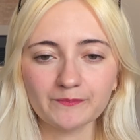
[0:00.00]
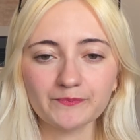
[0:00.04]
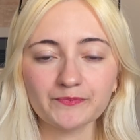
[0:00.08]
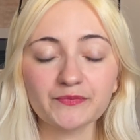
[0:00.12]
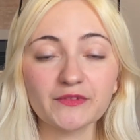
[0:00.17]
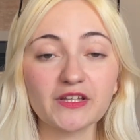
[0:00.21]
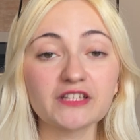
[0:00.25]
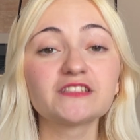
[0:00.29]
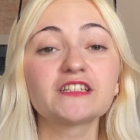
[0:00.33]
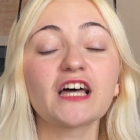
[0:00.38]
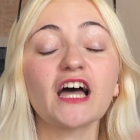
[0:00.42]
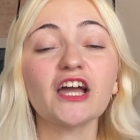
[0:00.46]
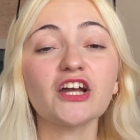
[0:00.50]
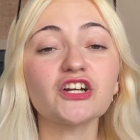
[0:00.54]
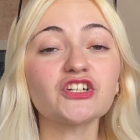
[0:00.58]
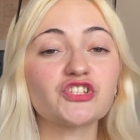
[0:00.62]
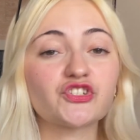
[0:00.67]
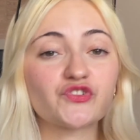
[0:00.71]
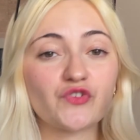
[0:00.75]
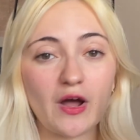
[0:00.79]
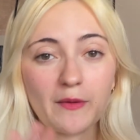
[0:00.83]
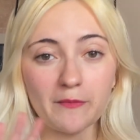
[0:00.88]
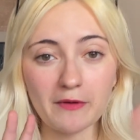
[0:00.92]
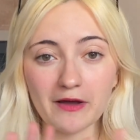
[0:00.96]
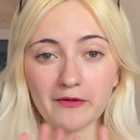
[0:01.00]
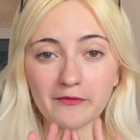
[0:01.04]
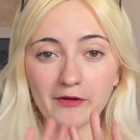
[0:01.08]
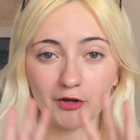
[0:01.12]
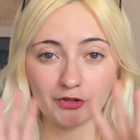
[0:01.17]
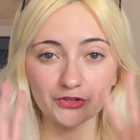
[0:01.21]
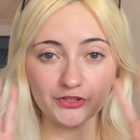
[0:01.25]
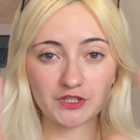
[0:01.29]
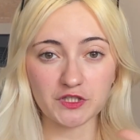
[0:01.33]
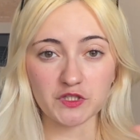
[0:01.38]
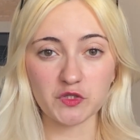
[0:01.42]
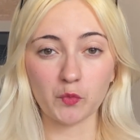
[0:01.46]
The entire drama about
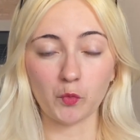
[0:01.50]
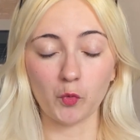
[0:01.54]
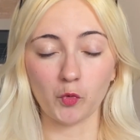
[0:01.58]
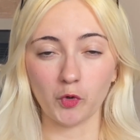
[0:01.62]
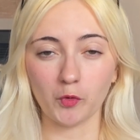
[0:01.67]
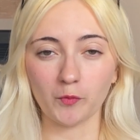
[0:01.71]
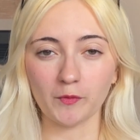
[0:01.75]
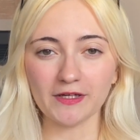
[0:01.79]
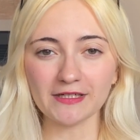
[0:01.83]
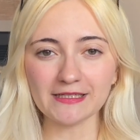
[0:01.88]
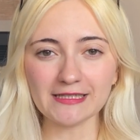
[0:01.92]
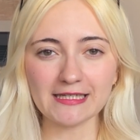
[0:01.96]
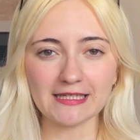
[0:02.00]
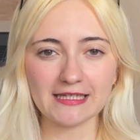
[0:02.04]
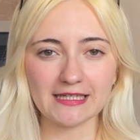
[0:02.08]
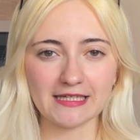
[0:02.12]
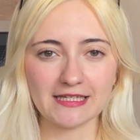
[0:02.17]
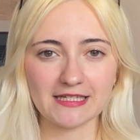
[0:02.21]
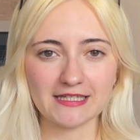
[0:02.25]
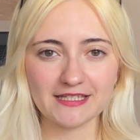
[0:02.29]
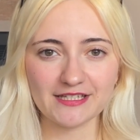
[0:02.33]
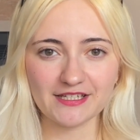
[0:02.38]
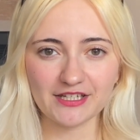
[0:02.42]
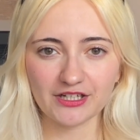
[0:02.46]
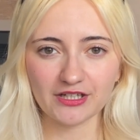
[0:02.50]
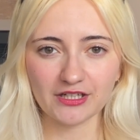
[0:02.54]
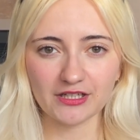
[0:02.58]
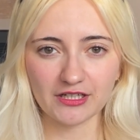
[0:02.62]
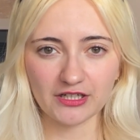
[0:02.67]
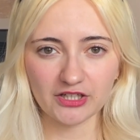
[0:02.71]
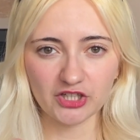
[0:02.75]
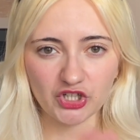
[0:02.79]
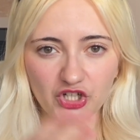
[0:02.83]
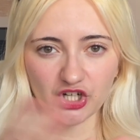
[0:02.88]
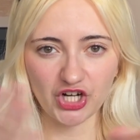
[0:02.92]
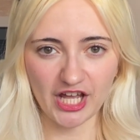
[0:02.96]
this woman is
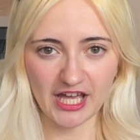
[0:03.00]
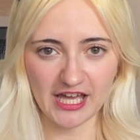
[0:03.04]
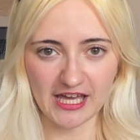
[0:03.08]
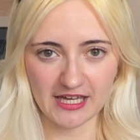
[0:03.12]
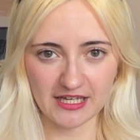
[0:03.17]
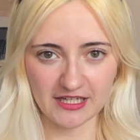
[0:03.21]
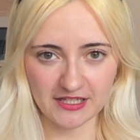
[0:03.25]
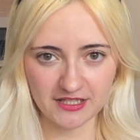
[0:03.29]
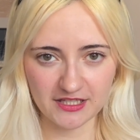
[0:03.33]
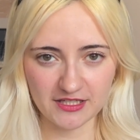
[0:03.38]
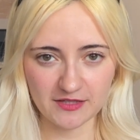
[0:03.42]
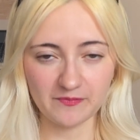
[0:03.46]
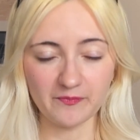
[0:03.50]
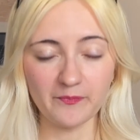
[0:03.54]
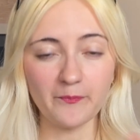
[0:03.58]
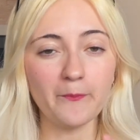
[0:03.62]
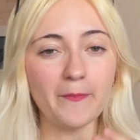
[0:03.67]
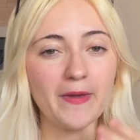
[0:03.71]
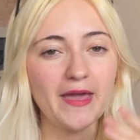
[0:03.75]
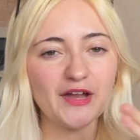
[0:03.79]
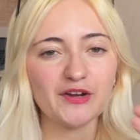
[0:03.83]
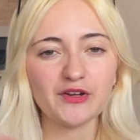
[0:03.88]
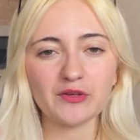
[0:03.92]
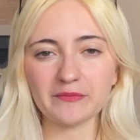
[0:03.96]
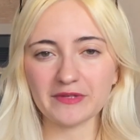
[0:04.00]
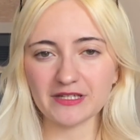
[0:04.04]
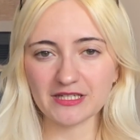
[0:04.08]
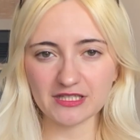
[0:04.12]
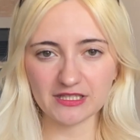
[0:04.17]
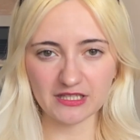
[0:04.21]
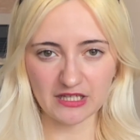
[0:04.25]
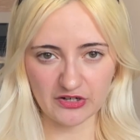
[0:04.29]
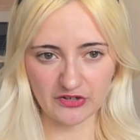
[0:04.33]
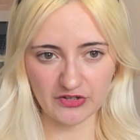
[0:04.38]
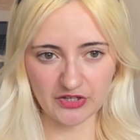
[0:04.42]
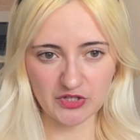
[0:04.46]
her age. Very
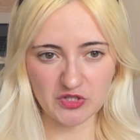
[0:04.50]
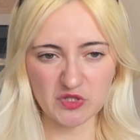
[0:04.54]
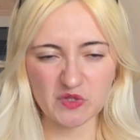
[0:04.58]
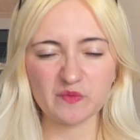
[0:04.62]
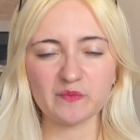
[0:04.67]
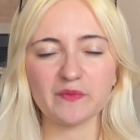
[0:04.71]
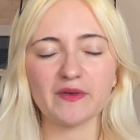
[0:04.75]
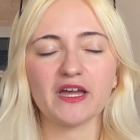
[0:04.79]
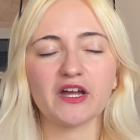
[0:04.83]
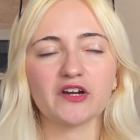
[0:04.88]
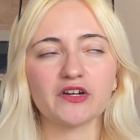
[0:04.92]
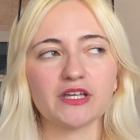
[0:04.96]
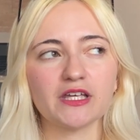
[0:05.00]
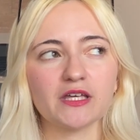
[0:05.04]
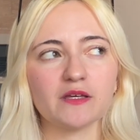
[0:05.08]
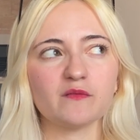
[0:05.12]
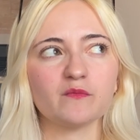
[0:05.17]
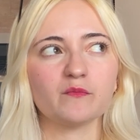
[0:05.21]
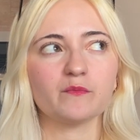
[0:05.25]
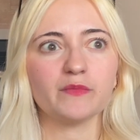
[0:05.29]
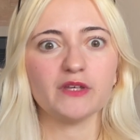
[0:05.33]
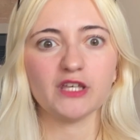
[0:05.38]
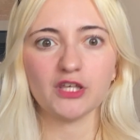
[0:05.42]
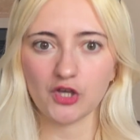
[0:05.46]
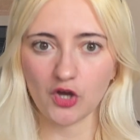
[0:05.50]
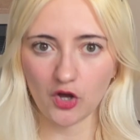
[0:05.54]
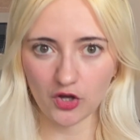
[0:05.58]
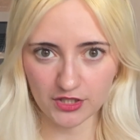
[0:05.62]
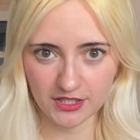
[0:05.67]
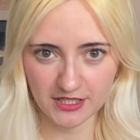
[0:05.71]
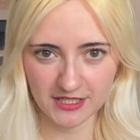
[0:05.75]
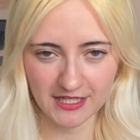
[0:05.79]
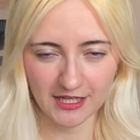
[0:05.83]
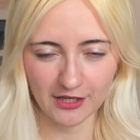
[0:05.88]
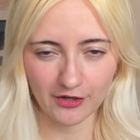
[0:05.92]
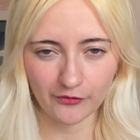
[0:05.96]
mysterious, very
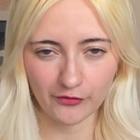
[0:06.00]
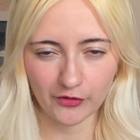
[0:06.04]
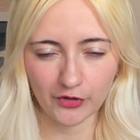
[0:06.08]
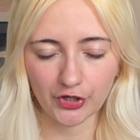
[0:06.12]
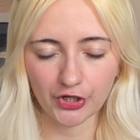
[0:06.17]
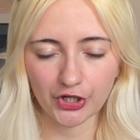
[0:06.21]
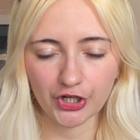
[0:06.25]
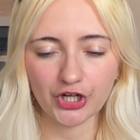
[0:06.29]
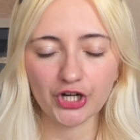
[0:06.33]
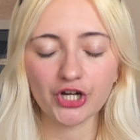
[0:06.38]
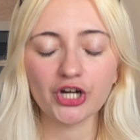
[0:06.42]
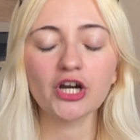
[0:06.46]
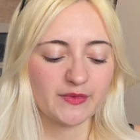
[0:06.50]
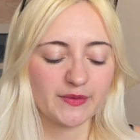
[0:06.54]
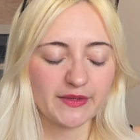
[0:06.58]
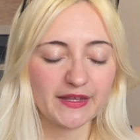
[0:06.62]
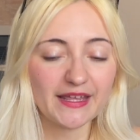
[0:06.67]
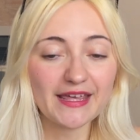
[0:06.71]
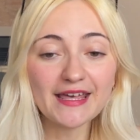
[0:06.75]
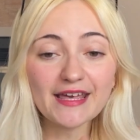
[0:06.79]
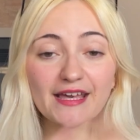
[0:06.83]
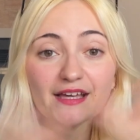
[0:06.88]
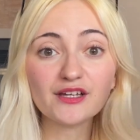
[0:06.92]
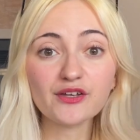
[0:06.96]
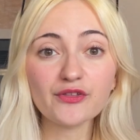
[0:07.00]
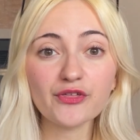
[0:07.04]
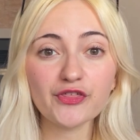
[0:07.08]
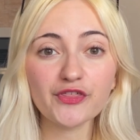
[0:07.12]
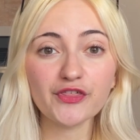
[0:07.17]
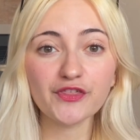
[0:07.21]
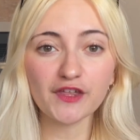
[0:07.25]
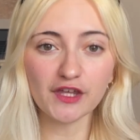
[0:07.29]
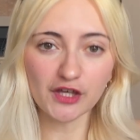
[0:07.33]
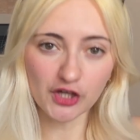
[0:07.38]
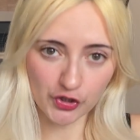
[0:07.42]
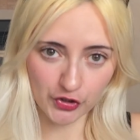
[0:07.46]
Beyonce of her. In
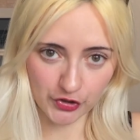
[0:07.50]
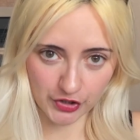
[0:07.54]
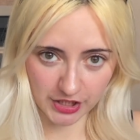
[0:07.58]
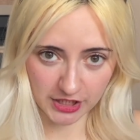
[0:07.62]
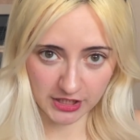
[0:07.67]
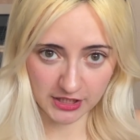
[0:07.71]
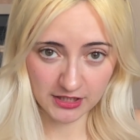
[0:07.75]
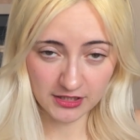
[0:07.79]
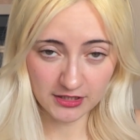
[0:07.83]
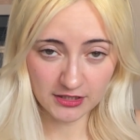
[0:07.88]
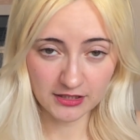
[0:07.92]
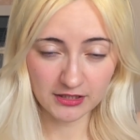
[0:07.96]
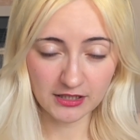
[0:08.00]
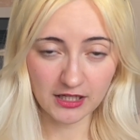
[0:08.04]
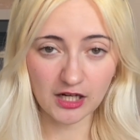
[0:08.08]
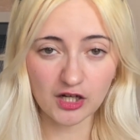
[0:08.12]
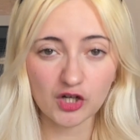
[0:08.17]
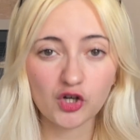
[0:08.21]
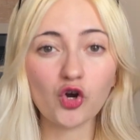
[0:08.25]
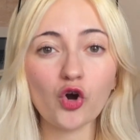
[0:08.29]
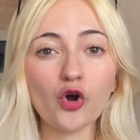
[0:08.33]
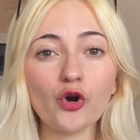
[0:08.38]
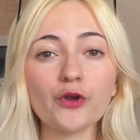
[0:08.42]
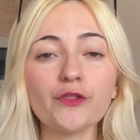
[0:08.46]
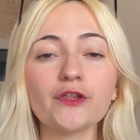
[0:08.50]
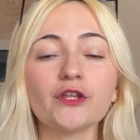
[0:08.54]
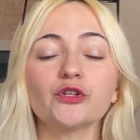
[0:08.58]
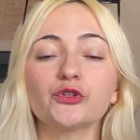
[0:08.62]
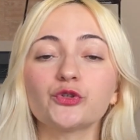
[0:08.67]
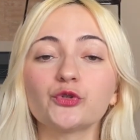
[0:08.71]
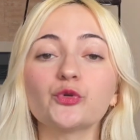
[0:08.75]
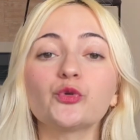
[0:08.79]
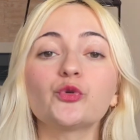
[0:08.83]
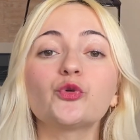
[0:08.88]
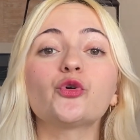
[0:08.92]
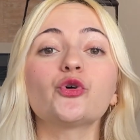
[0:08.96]
theory, according
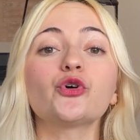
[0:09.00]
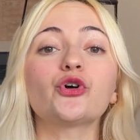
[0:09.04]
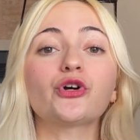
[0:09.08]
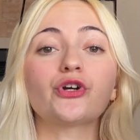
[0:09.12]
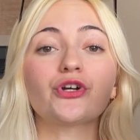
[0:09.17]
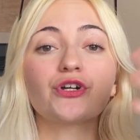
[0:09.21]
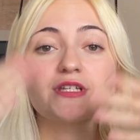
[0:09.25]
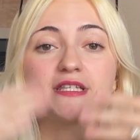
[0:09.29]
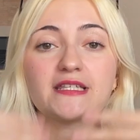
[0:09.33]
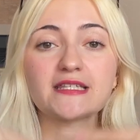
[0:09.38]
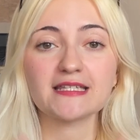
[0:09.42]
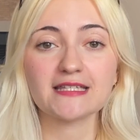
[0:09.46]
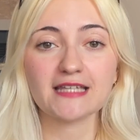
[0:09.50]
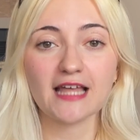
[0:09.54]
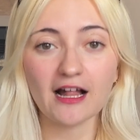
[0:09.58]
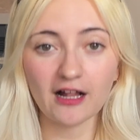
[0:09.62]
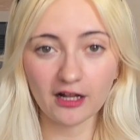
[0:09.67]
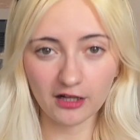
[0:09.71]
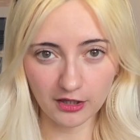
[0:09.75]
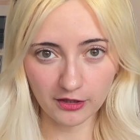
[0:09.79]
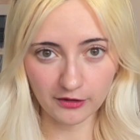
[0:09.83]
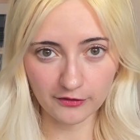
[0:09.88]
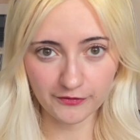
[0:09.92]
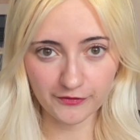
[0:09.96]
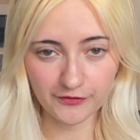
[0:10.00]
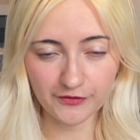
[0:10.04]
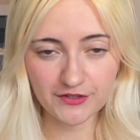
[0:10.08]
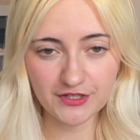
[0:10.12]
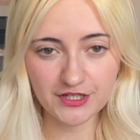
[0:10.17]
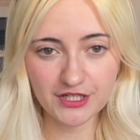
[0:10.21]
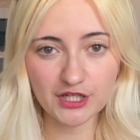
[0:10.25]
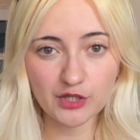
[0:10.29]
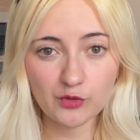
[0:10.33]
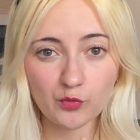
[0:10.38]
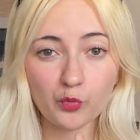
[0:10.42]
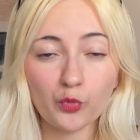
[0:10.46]
to herself,
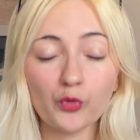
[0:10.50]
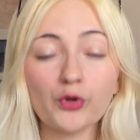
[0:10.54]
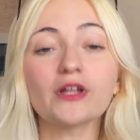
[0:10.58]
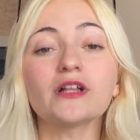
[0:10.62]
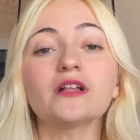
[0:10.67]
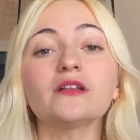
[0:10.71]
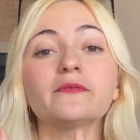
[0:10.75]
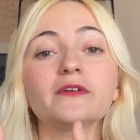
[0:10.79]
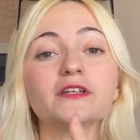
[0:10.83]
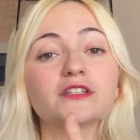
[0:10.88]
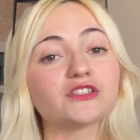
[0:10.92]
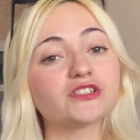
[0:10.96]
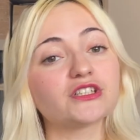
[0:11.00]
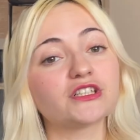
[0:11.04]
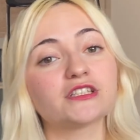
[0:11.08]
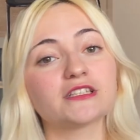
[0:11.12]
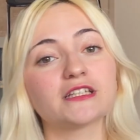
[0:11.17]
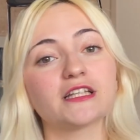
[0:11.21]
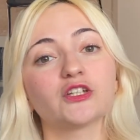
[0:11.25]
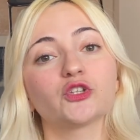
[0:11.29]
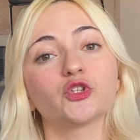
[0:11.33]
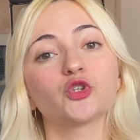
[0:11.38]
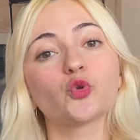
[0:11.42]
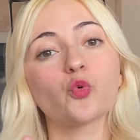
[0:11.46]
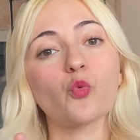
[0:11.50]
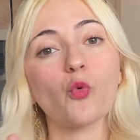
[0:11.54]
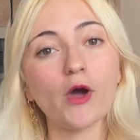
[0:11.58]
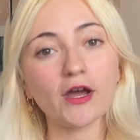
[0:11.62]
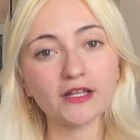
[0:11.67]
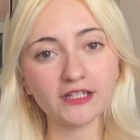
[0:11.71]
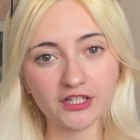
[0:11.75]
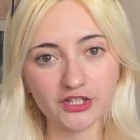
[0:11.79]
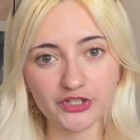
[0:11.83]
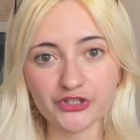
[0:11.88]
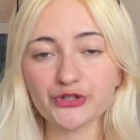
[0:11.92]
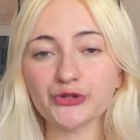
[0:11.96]
she will be turning
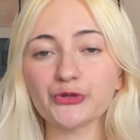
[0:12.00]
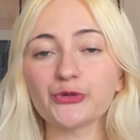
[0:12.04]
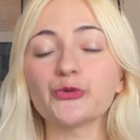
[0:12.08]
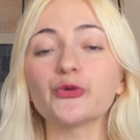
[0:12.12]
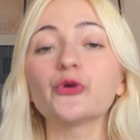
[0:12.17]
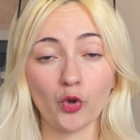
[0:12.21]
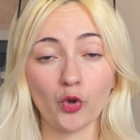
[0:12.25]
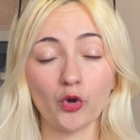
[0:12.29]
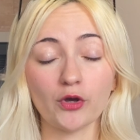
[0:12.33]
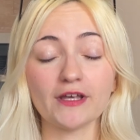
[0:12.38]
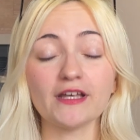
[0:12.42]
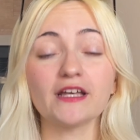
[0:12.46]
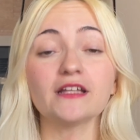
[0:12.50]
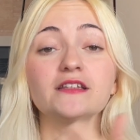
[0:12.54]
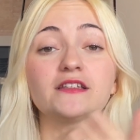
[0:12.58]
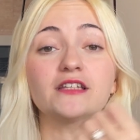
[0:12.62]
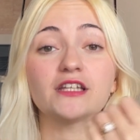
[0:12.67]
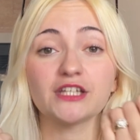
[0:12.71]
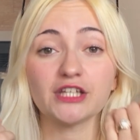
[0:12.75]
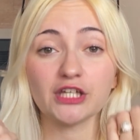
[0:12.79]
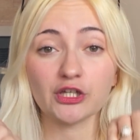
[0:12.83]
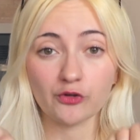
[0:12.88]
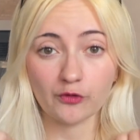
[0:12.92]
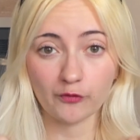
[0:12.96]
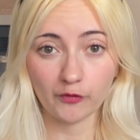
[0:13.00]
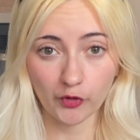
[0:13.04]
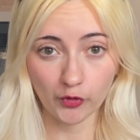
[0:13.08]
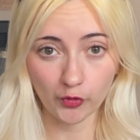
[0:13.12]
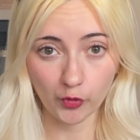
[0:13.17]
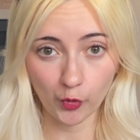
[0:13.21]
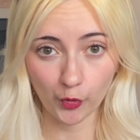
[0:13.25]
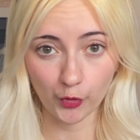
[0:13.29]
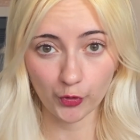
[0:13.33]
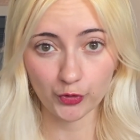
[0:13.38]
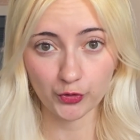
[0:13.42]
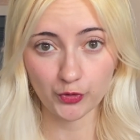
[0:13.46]
22 in the year of our
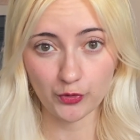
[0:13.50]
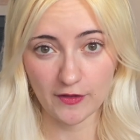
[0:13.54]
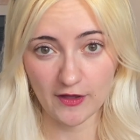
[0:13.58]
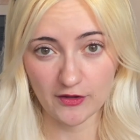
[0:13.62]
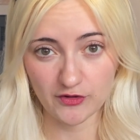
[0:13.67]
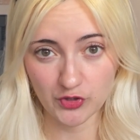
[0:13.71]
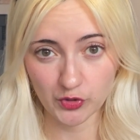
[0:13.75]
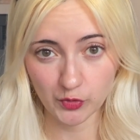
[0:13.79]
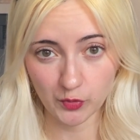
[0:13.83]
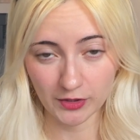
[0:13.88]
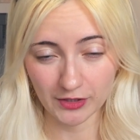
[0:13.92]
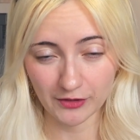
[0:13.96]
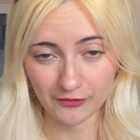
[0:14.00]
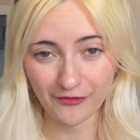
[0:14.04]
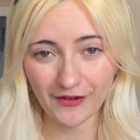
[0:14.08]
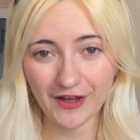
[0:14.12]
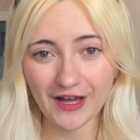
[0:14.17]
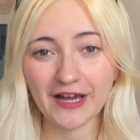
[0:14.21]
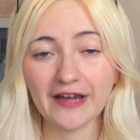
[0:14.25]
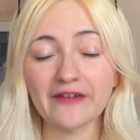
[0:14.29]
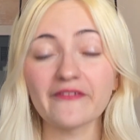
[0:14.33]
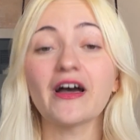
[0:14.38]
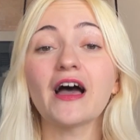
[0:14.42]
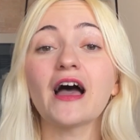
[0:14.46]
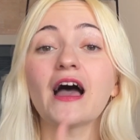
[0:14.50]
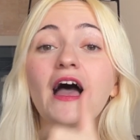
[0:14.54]
Lord 2025.